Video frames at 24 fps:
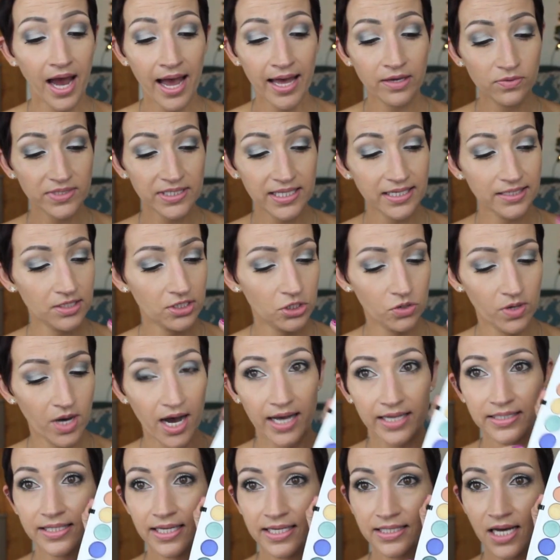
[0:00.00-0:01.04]
I used these two
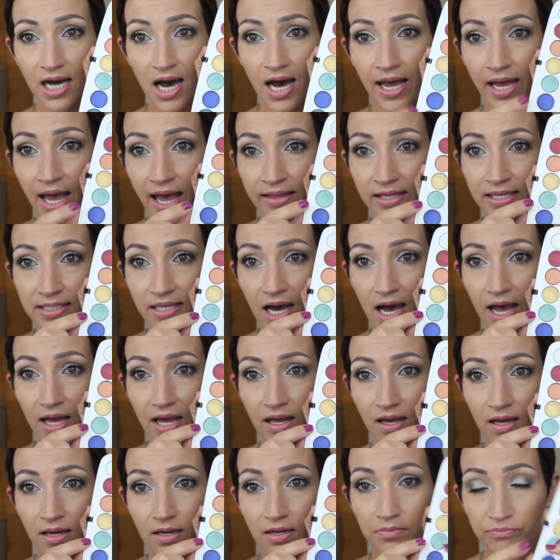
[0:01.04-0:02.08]
guys, this guy and this
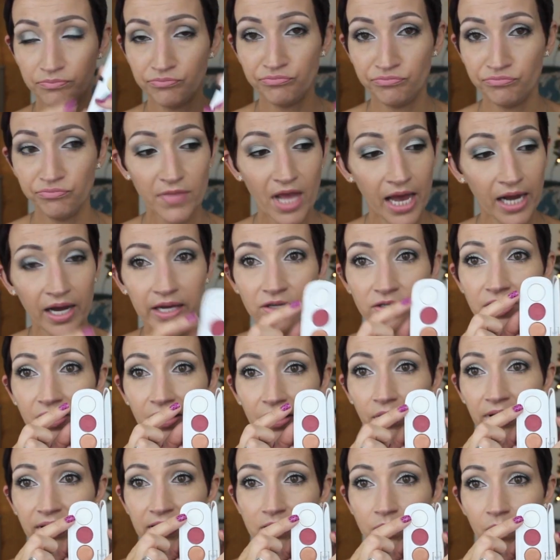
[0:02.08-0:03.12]
guy. Mm-hmm. And I used a
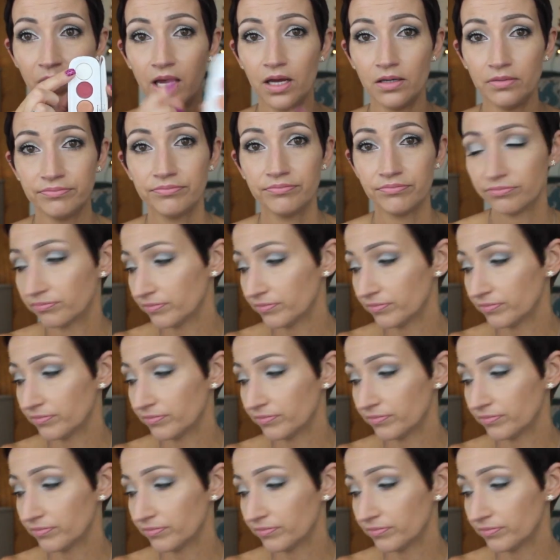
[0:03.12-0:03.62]
little of this white.